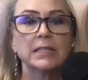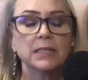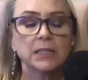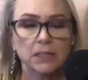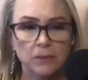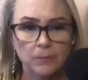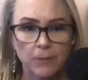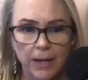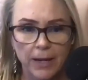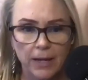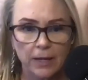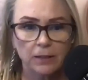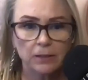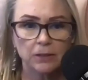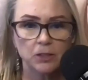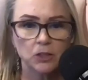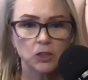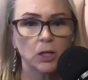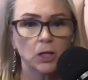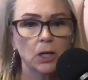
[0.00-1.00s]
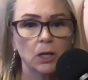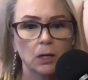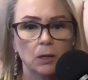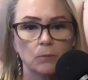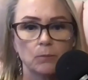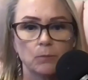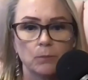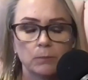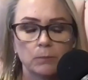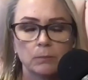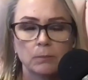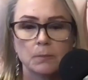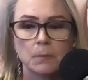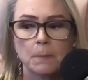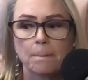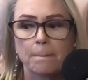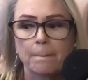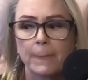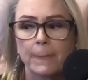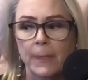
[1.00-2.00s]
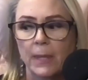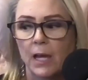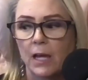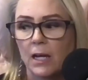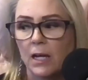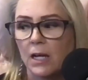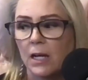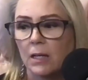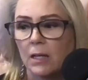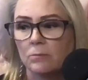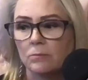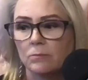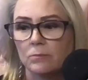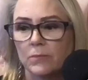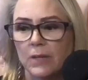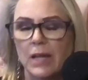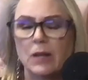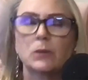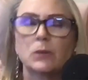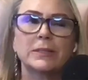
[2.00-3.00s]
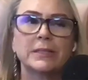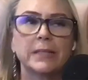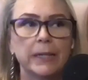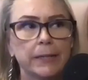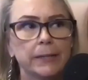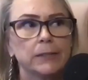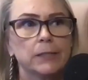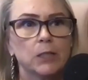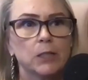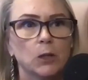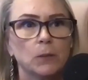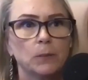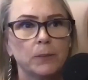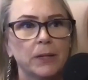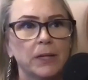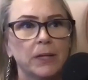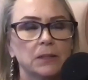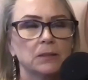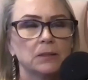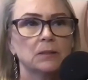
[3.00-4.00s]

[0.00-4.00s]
to make the job, I don't want to say easier, but